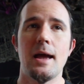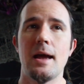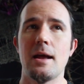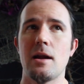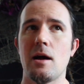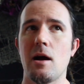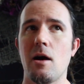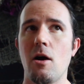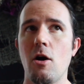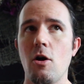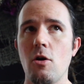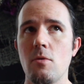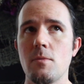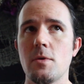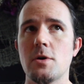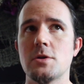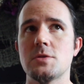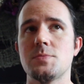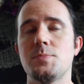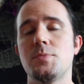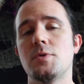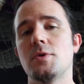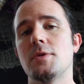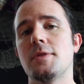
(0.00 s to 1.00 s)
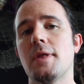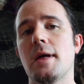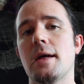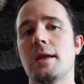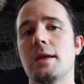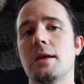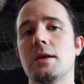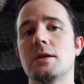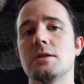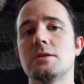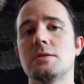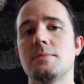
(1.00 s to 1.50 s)
and I almost put
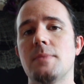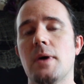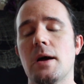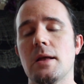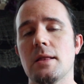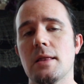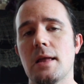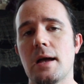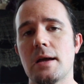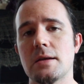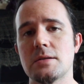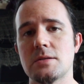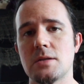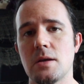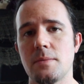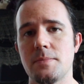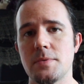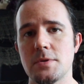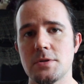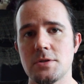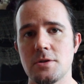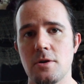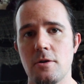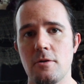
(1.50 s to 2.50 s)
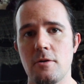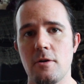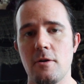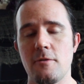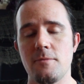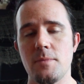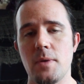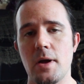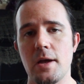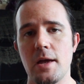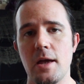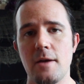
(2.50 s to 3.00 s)
that into my last episode
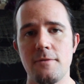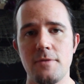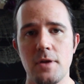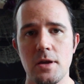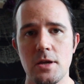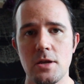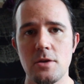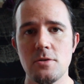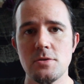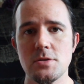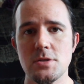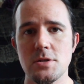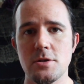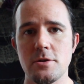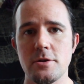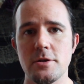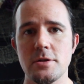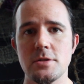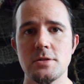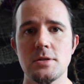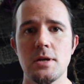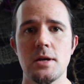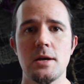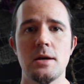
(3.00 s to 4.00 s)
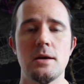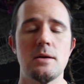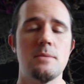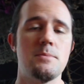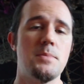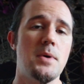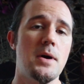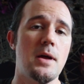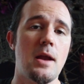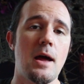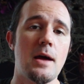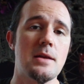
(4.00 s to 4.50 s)
of my FAQ series,
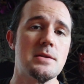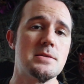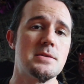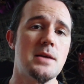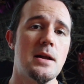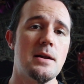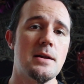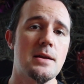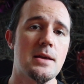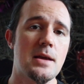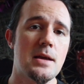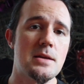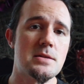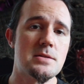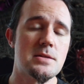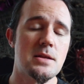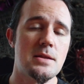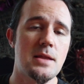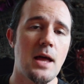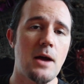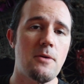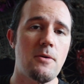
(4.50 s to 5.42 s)
but I decided against it.